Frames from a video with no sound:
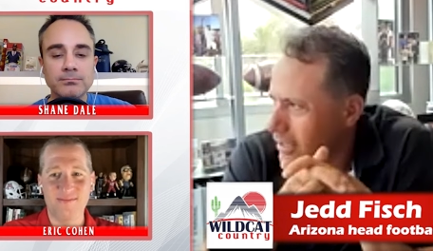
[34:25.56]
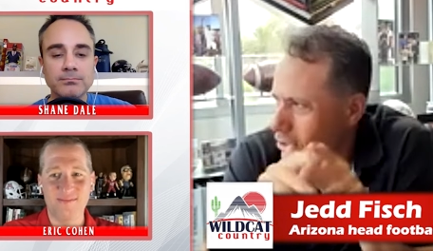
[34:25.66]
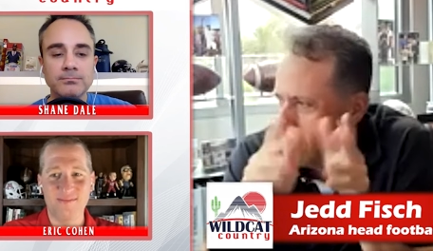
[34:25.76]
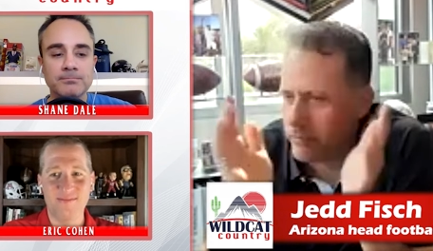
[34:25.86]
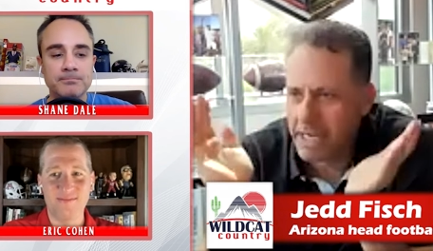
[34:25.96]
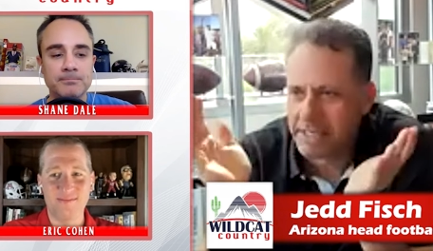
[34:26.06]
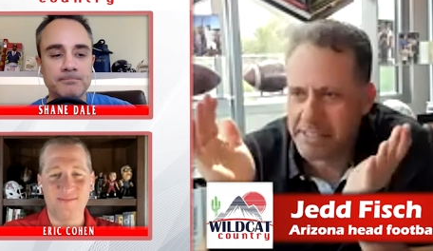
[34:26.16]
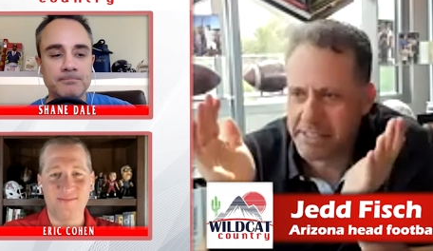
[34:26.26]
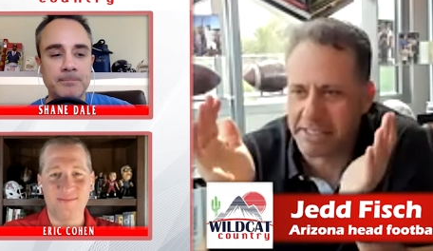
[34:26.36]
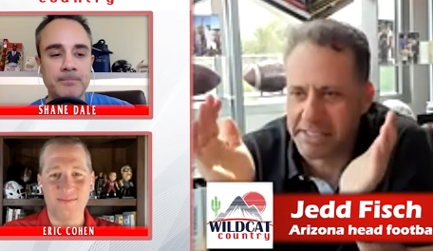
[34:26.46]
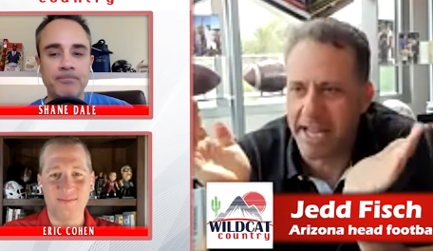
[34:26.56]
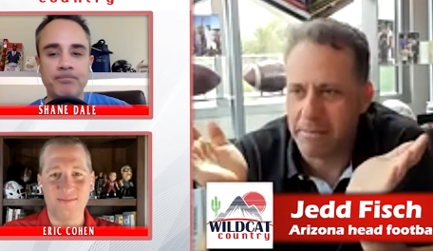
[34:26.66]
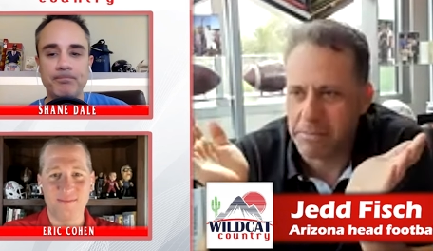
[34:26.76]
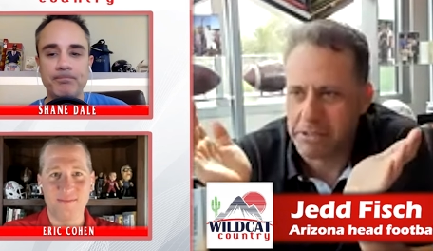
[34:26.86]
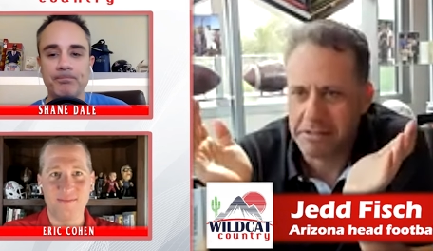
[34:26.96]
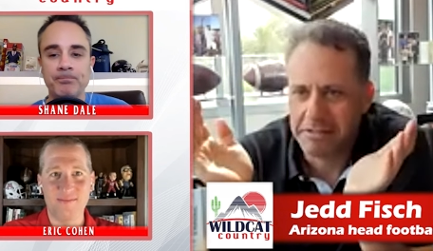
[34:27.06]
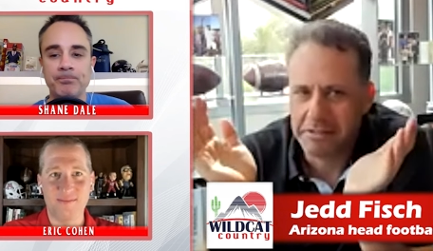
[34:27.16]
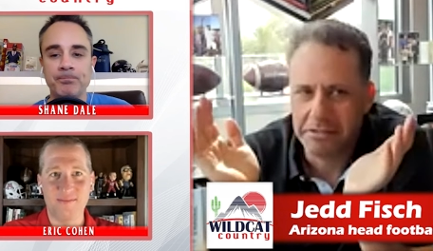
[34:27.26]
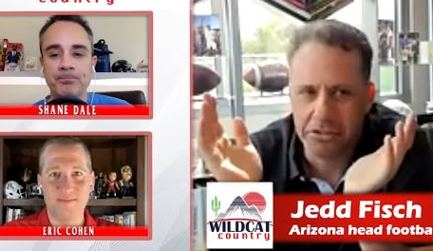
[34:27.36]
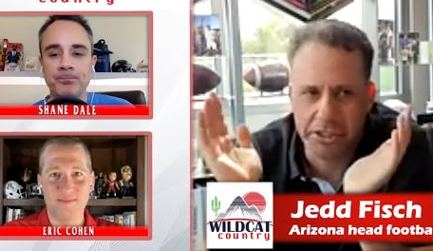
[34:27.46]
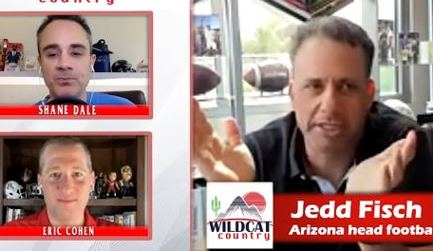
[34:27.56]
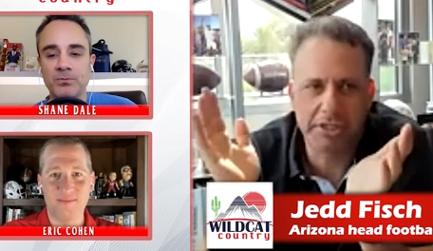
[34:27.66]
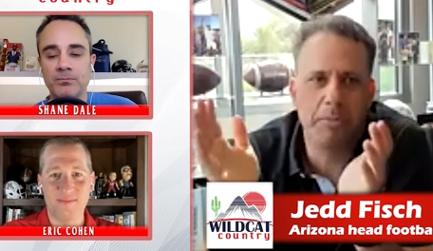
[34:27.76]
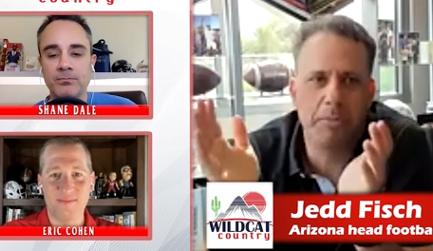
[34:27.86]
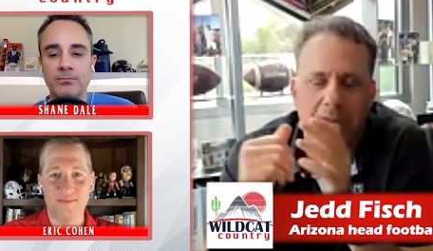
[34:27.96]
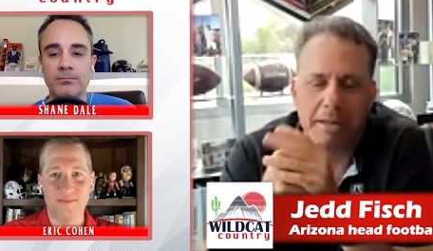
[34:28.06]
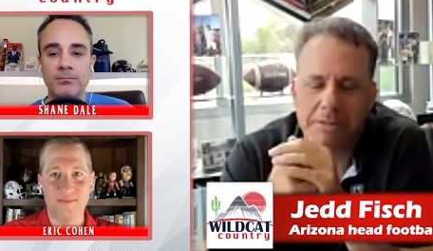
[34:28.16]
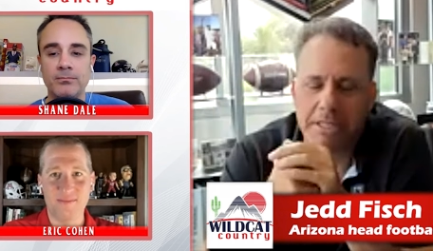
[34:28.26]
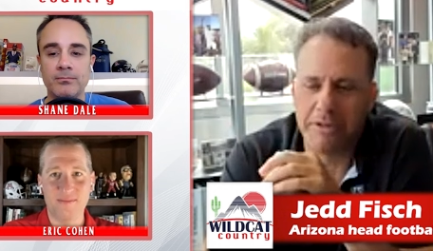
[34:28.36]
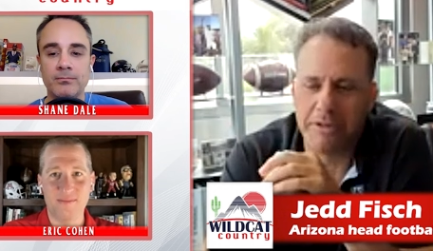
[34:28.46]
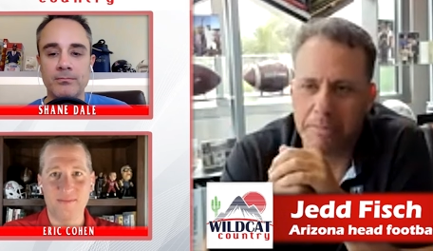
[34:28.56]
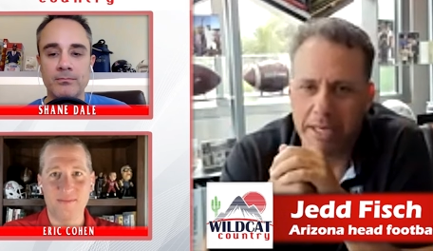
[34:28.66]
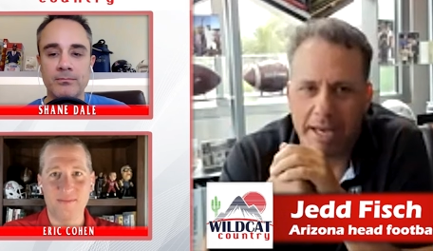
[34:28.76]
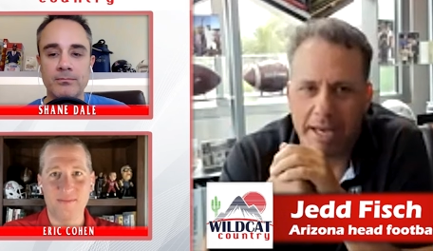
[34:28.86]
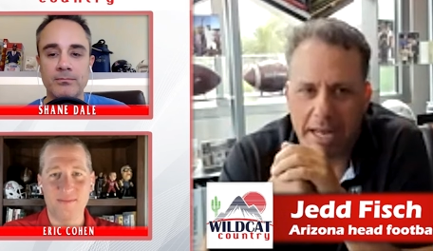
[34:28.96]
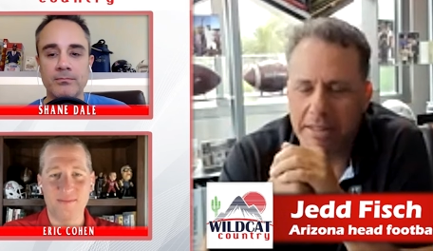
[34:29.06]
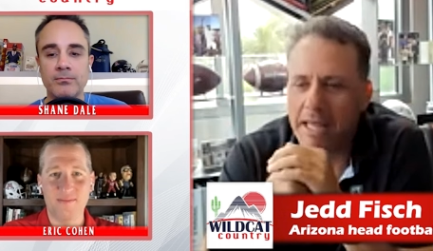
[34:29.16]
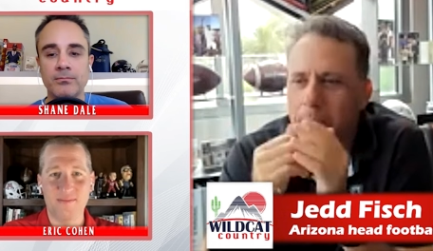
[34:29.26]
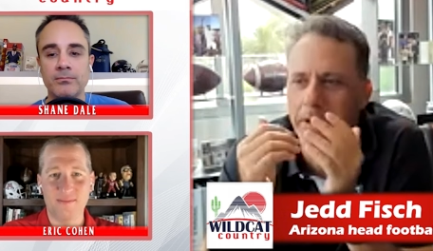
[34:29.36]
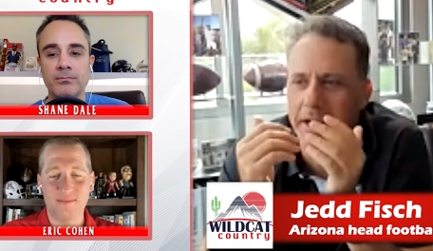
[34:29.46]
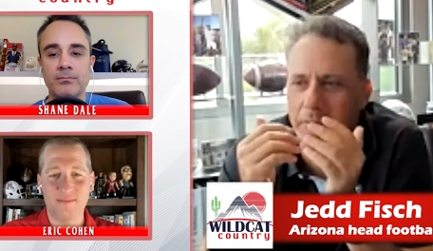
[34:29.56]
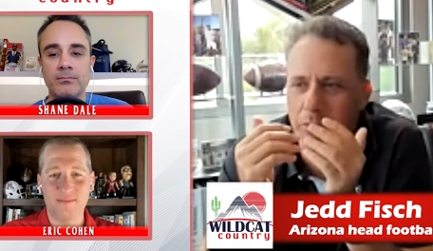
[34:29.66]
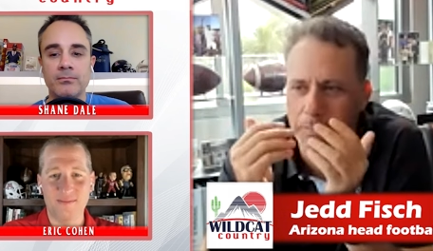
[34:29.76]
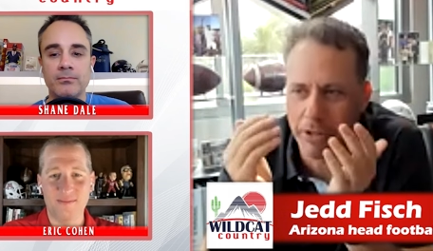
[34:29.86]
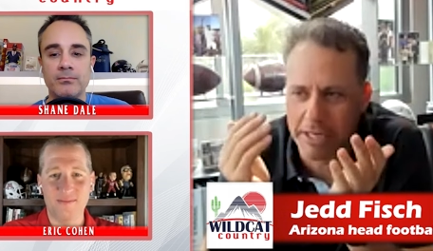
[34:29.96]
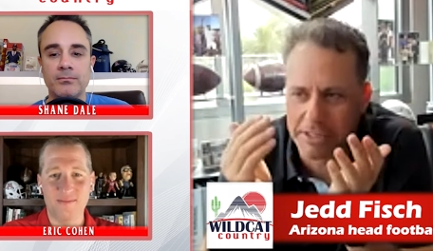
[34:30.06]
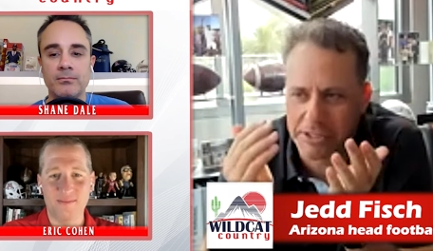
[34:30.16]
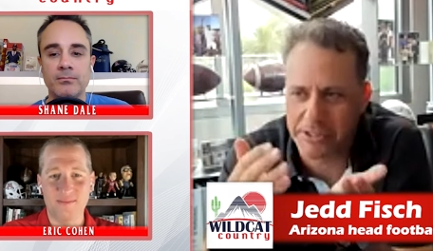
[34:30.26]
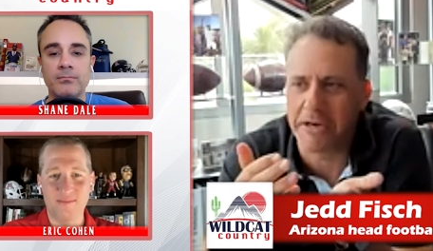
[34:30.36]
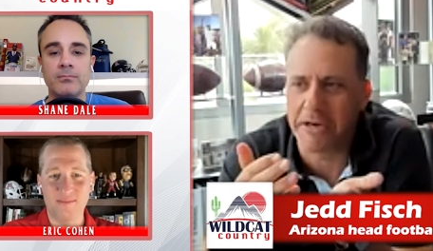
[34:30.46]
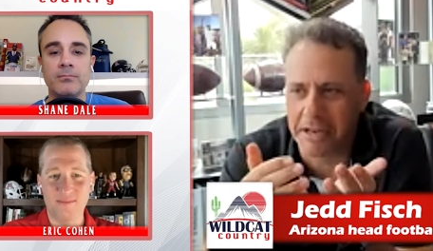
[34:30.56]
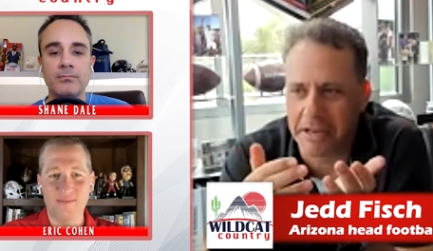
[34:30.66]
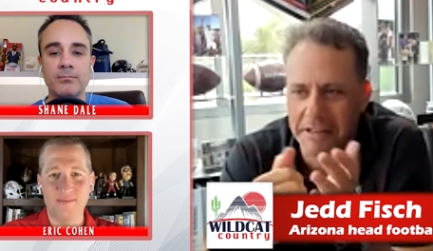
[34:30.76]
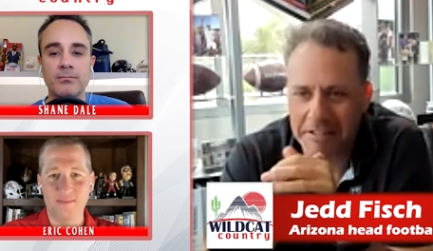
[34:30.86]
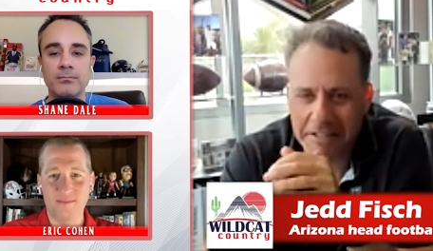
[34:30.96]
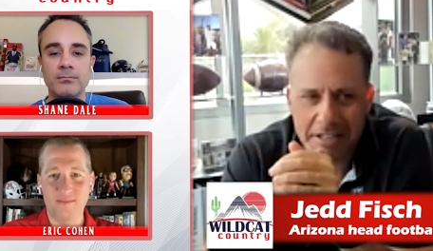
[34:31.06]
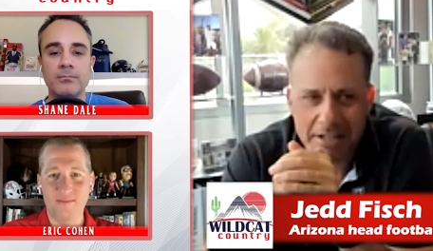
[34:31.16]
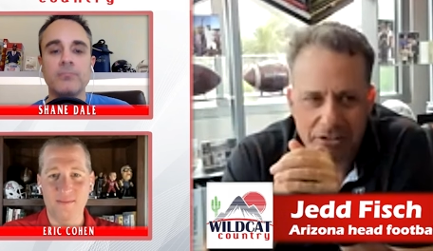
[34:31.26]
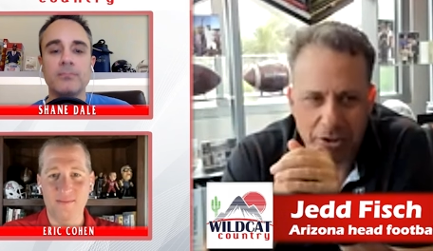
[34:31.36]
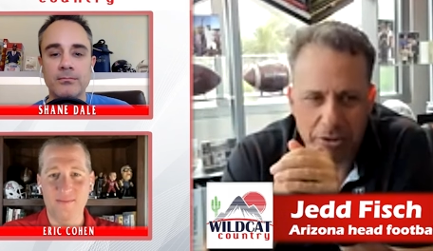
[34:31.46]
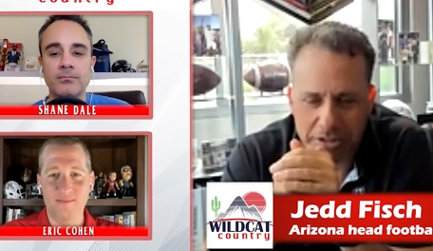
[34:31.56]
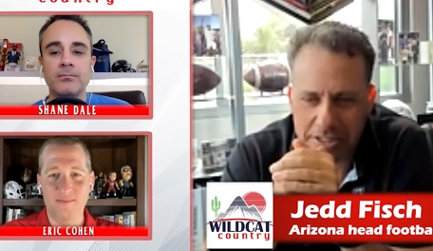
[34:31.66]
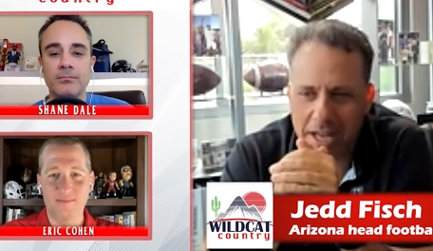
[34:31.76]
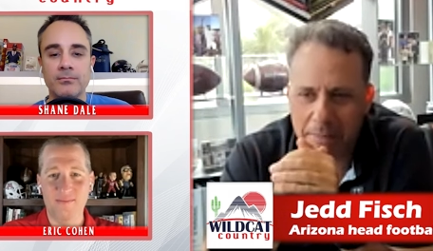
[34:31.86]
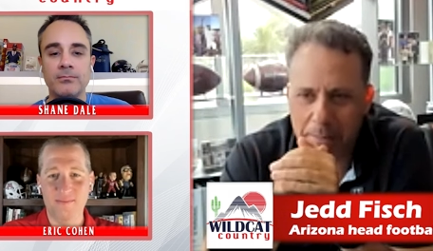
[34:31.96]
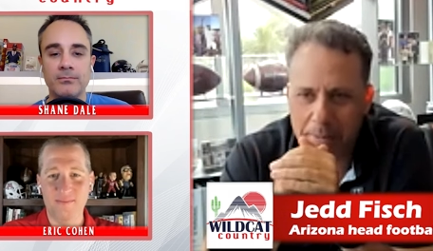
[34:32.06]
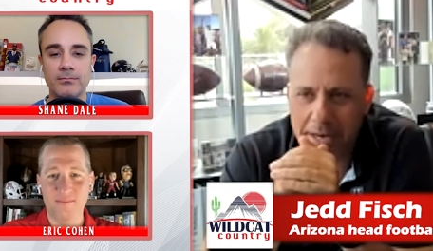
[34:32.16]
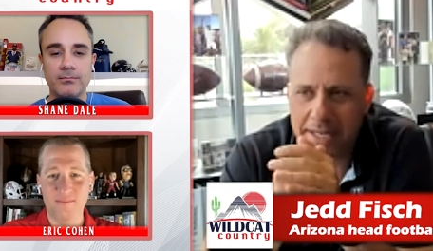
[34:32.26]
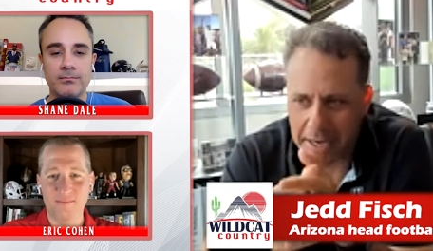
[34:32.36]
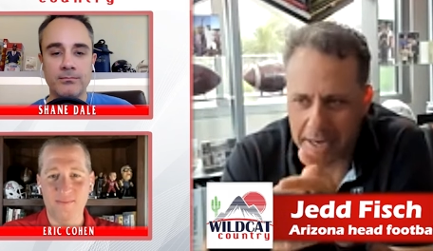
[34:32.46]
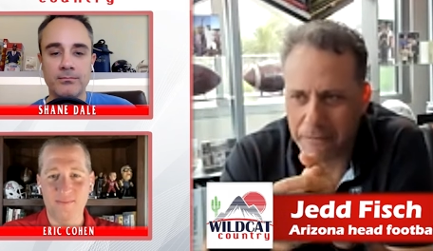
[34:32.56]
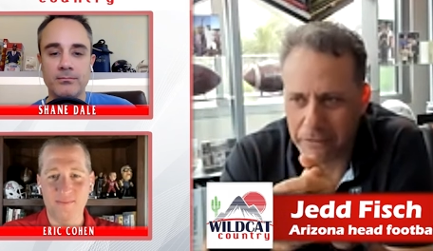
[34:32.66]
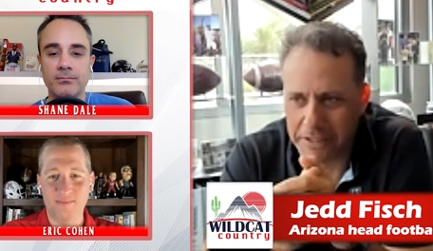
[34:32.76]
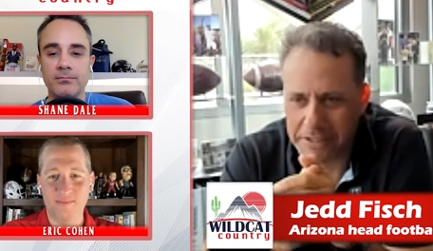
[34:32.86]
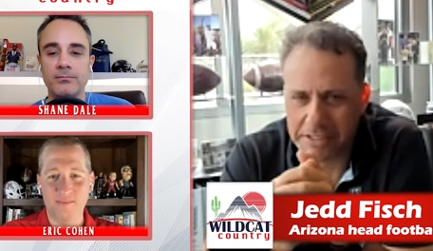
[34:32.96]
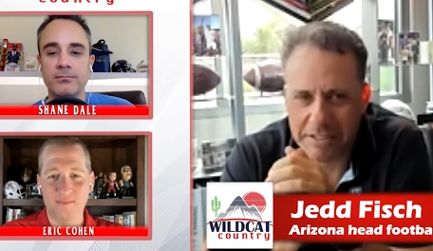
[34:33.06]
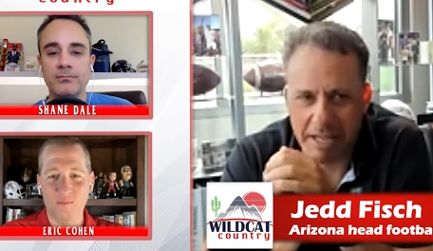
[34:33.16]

Speaker 1: you've got six games, six home games that you could be at, and they play on. We play on Saturday, so there's not many conflicts,